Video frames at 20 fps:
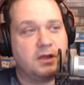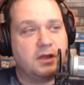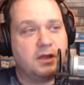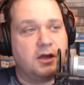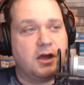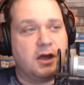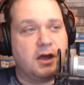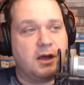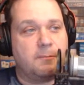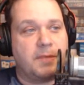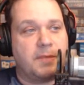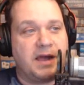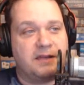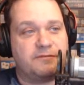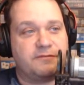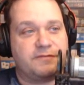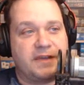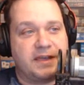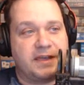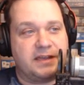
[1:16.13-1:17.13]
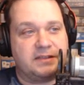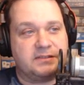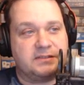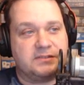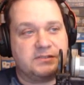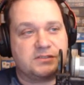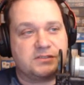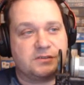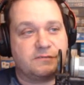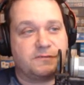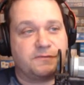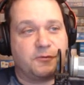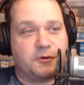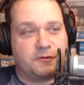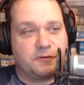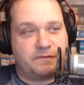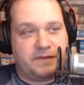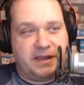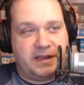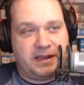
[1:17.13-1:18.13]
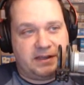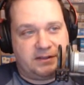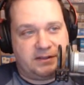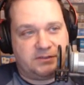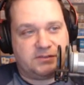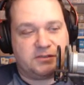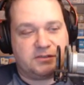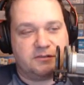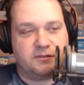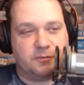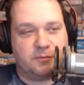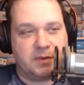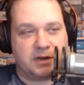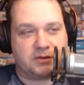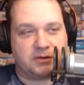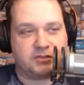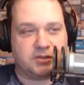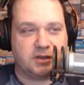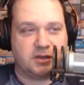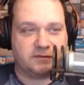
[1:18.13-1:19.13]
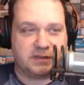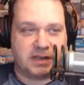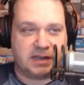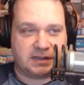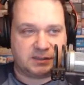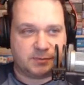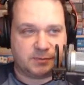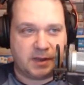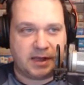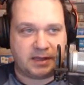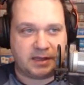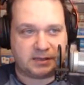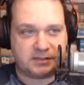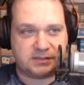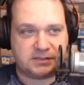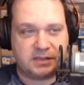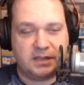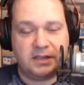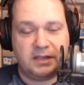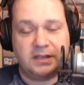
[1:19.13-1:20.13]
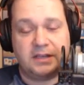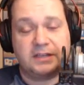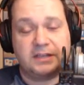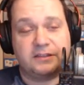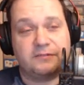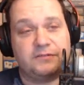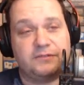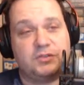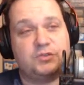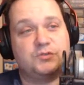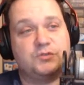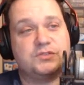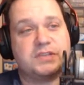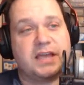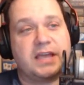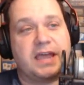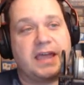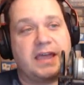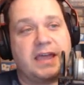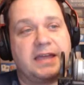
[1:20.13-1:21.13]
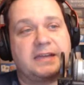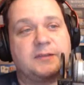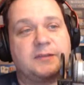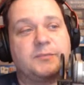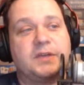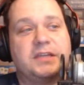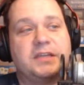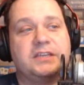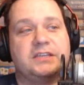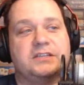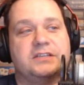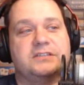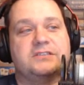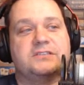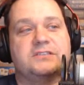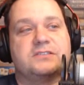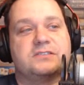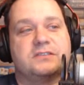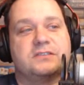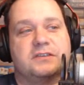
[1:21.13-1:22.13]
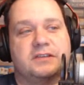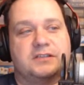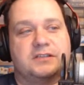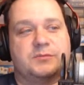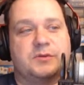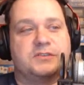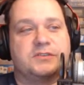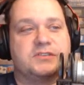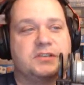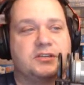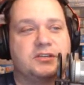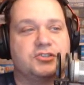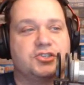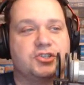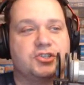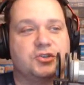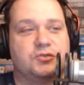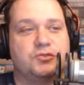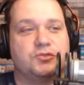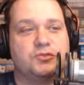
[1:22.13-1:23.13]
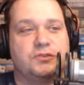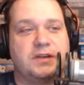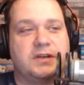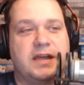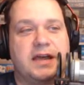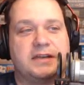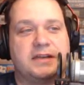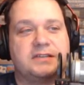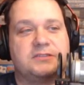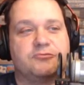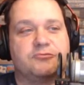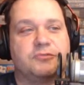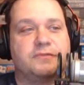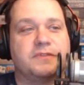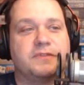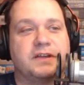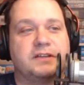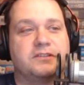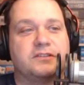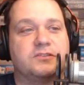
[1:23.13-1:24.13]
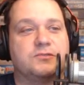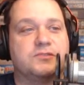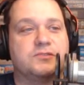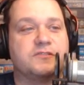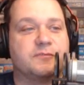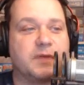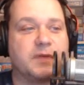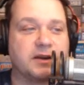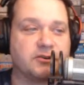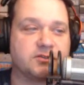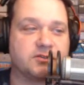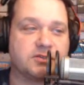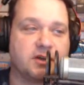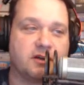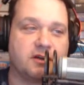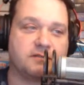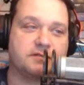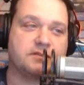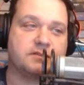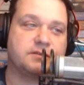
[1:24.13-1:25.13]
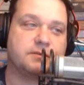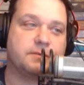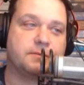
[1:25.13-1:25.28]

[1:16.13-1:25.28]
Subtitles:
by fans, for fans of the Microsoft Xbox. The views and opinions expressed on the show do not reflect those of Microsoft.